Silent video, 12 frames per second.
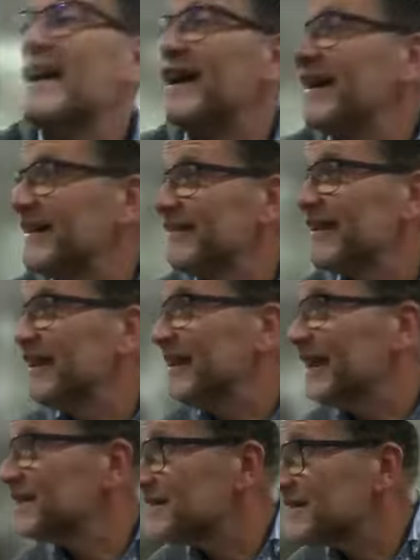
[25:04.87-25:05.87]
Uh,
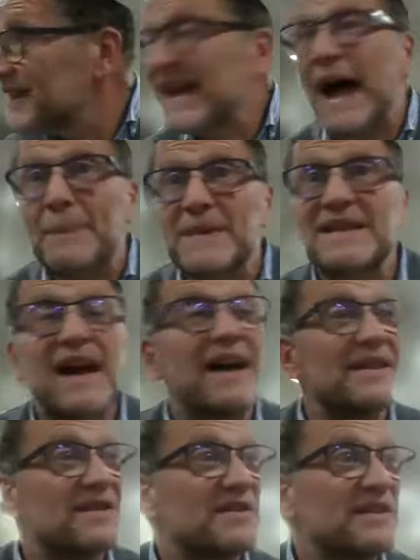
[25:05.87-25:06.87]
that's the
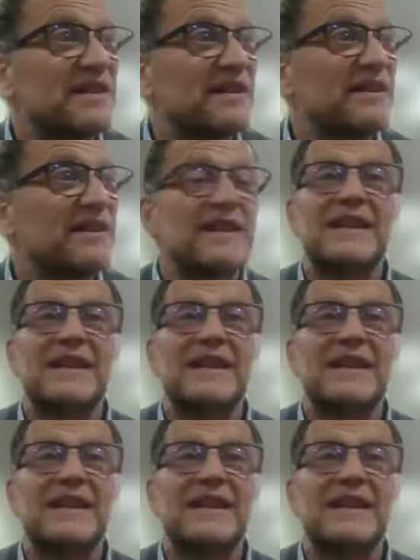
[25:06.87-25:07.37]
appetizers, you know,